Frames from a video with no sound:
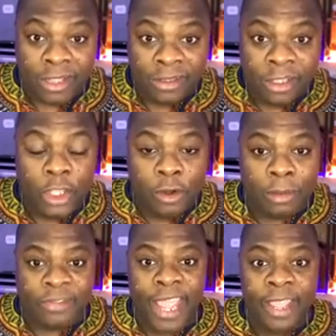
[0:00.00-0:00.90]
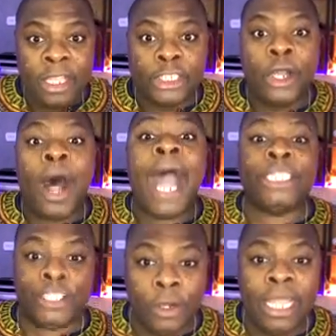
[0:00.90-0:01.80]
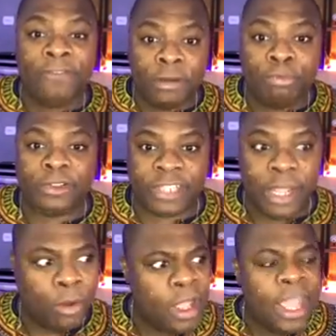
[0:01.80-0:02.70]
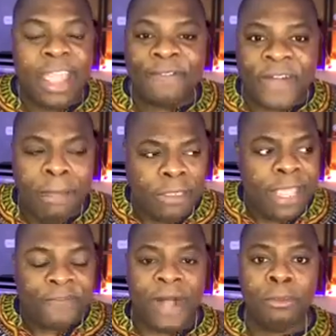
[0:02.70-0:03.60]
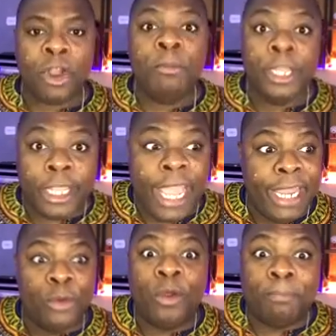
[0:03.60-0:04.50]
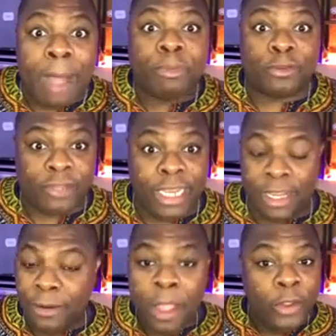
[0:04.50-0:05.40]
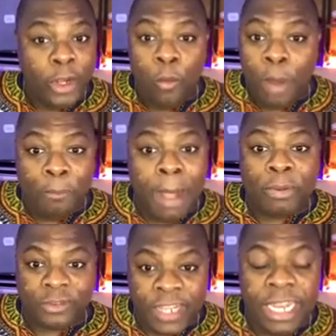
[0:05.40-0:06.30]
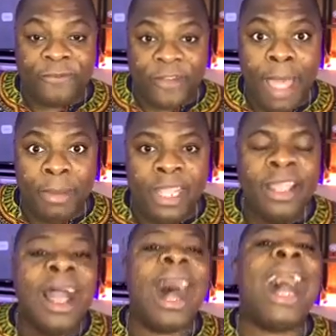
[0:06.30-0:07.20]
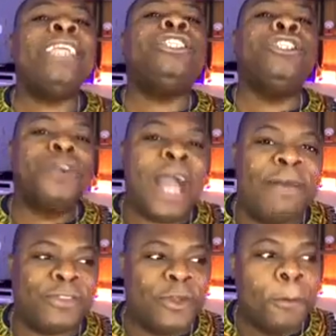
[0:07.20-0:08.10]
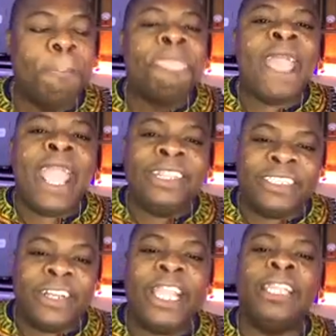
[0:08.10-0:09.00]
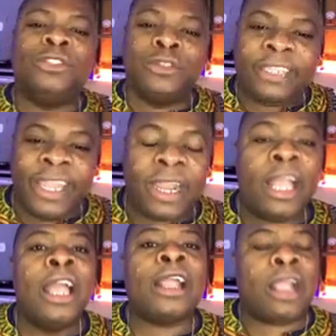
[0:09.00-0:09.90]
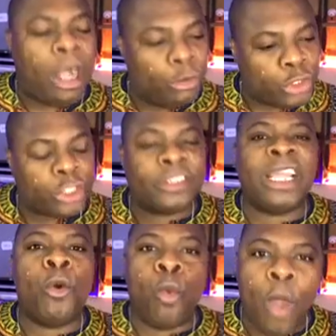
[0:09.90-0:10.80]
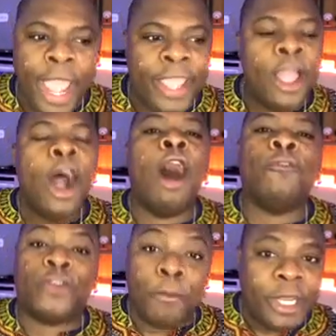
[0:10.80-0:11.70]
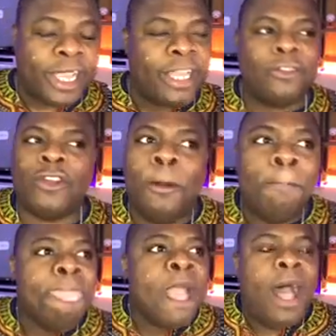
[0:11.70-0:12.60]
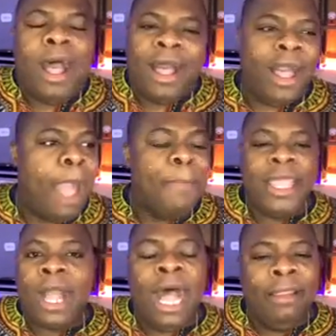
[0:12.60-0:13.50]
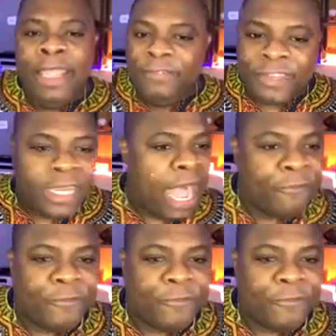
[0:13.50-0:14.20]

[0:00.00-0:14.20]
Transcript: You know what I'm saying? So I do live in Brazil. If I'm communicating with my Brazilian, with my Brazilian family, I do have to enter into their culture, their way of communicating. So I mean, I lived in Africa.